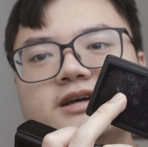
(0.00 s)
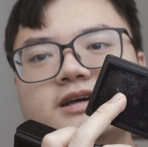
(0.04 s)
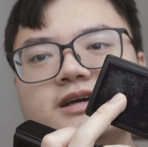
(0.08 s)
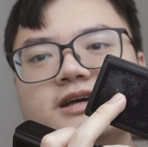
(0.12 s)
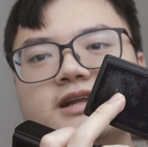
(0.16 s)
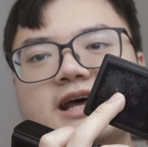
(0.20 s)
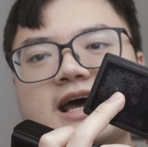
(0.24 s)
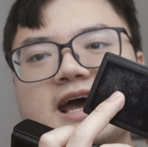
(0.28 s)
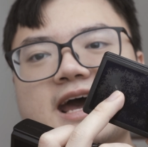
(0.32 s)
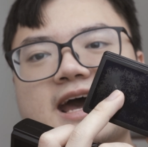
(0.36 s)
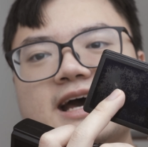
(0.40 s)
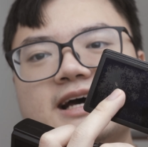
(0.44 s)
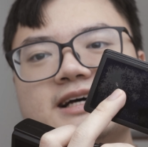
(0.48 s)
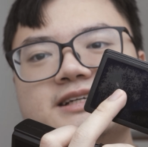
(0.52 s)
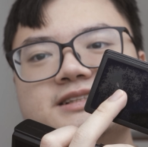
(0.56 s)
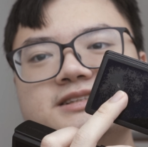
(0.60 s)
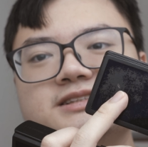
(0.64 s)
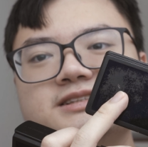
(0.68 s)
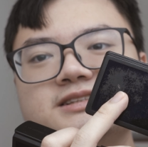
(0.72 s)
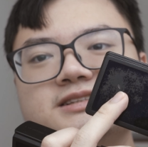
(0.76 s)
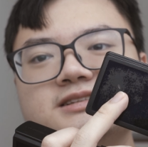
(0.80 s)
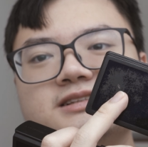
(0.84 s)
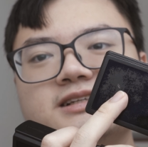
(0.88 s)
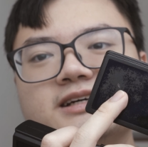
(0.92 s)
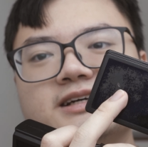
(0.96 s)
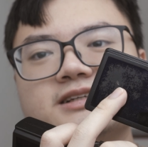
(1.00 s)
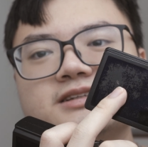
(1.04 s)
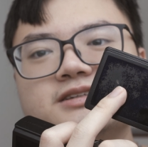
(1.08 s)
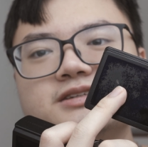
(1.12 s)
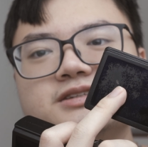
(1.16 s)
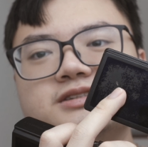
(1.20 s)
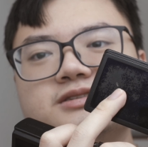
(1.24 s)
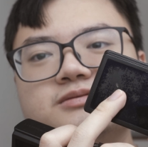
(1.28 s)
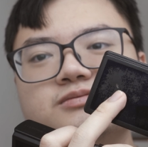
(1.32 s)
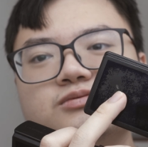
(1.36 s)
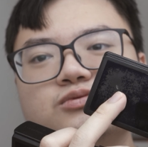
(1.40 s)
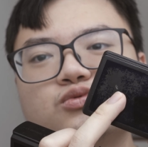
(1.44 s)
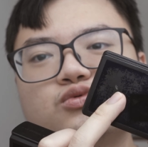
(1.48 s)
it has like
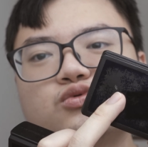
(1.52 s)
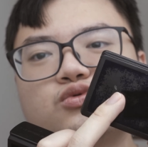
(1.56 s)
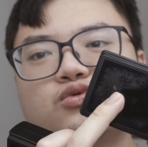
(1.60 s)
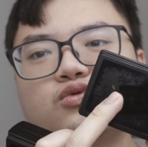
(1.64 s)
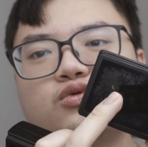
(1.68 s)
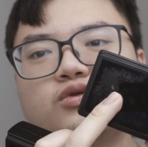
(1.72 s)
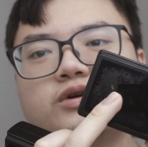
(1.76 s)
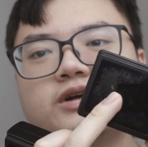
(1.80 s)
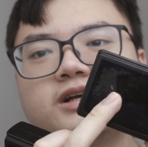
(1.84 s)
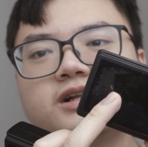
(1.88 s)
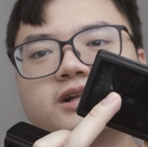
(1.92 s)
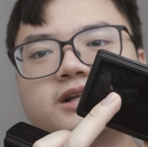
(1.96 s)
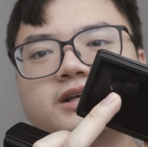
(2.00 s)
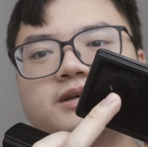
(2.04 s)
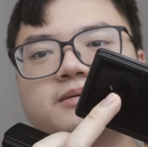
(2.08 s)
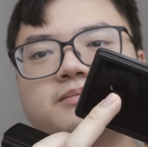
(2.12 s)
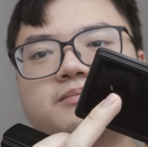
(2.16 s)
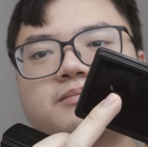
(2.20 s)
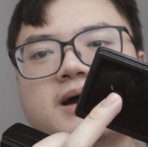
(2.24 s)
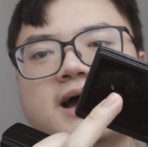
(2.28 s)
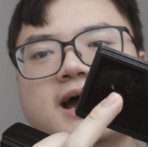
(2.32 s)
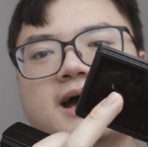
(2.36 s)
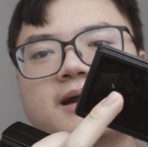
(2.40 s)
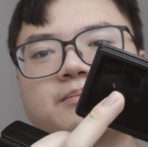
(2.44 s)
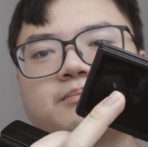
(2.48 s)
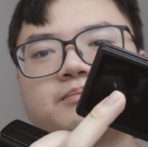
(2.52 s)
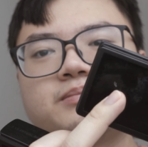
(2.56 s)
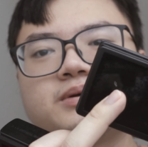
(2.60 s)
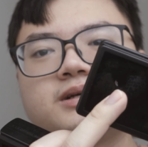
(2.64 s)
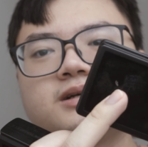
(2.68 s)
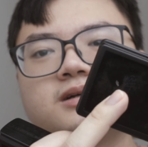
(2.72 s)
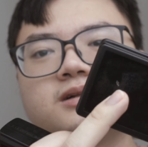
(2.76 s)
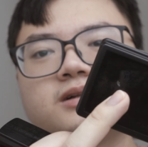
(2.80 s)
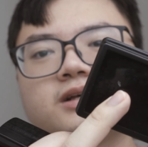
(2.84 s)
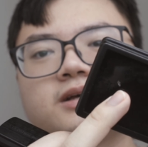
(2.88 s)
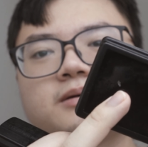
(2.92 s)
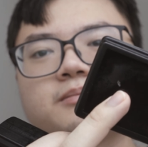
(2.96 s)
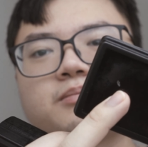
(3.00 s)
this really bad
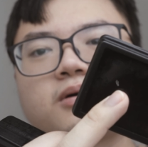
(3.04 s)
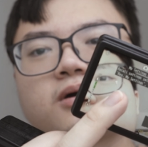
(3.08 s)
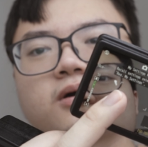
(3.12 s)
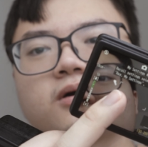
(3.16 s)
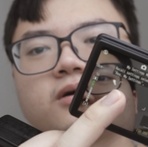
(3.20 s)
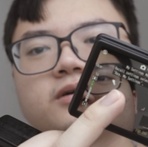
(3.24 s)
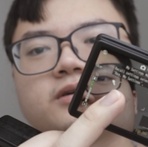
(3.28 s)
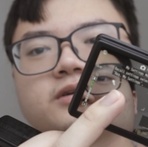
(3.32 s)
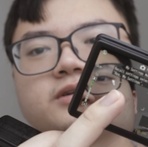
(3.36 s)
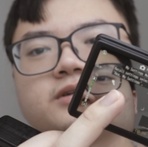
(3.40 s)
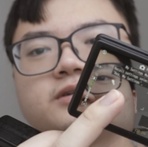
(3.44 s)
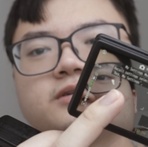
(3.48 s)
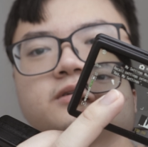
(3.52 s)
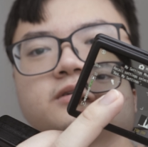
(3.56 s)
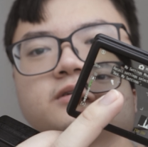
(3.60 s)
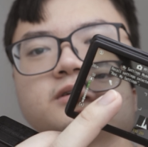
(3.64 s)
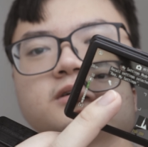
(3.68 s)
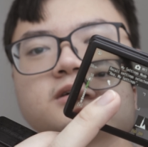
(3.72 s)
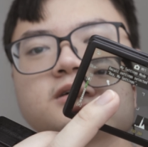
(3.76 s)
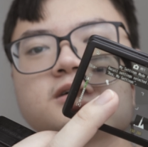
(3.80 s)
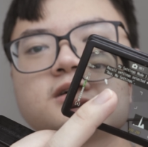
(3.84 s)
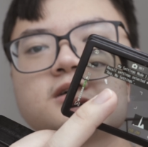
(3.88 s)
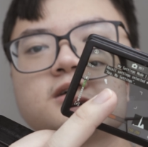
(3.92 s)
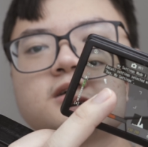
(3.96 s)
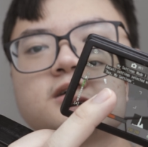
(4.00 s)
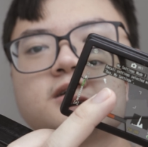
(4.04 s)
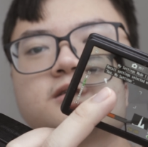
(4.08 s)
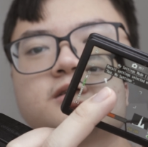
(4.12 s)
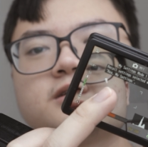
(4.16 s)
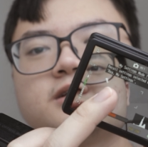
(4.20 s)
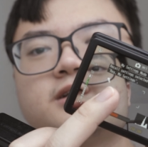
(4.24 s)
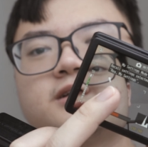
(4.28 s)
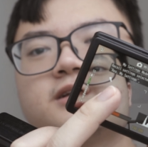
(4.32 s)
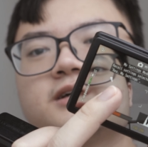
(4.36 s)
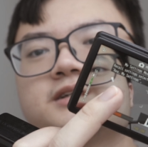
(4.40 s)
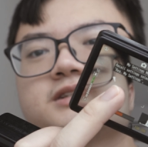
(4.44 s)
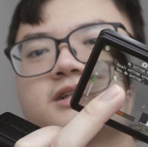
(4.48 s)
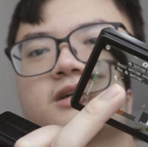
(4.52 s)
peeling part here.
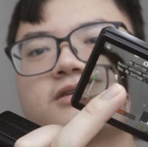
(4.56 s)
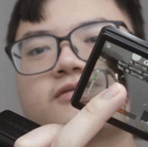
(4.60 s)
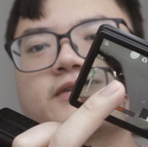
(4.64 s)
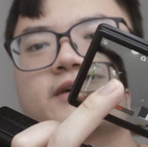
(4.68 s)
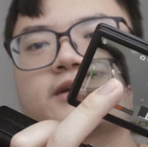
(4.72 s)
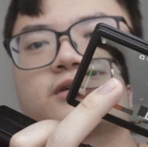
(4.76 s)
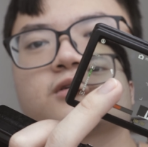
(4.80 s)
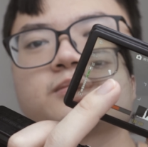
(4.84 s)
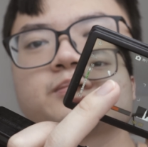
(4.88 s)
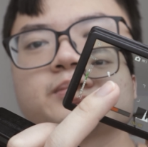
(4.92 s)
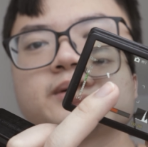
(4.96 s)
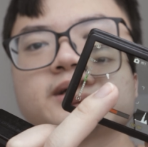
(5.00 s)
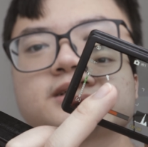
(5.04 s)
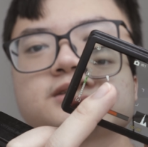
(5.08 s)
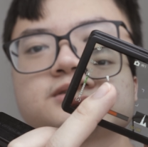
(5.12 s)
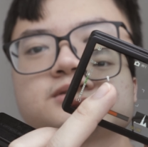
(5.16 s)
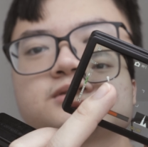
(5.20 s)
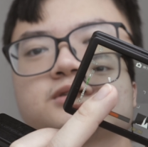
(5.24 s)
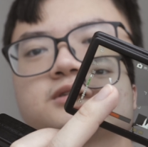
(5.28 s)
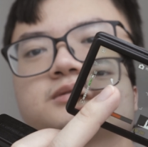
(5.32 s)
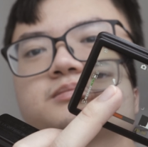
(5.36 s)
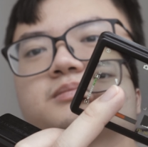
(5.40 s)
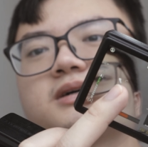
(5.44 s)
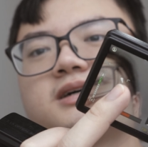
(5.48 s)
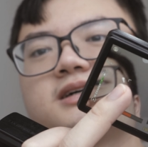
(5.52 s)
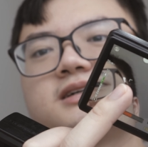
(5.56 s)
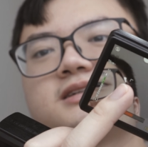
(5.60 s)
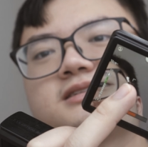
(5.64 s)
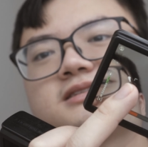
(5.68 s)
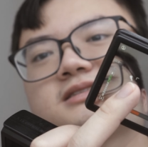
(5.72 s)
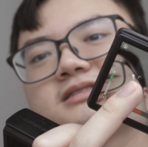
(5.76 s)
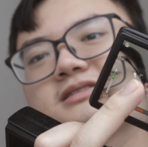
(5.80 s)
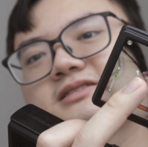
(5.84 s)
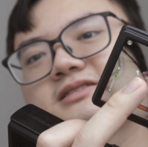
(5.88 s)
It doesn't affect your pictures, but